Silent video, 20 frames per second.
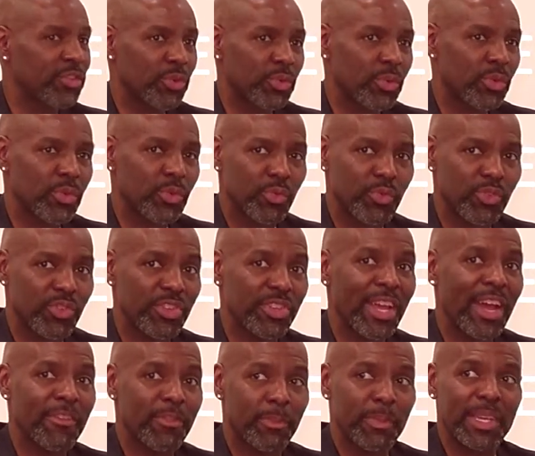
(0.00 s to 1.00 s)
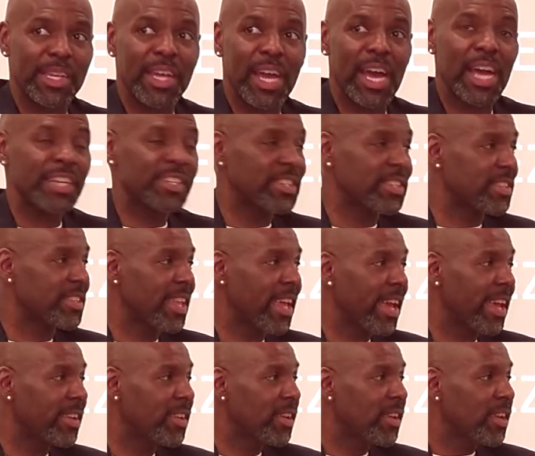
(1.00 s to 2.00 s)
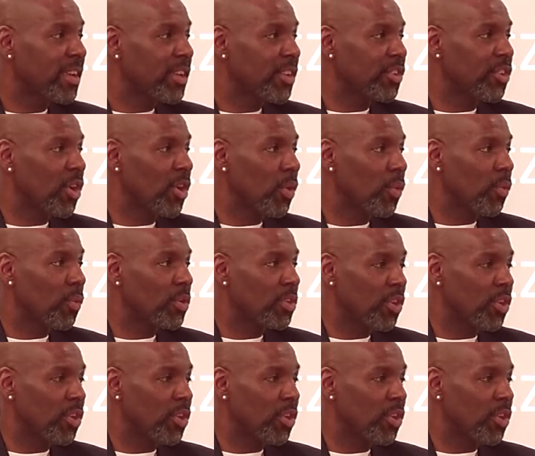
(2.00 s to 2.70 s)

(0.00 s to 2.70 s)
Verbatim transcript: you just have to be conscious that, you know,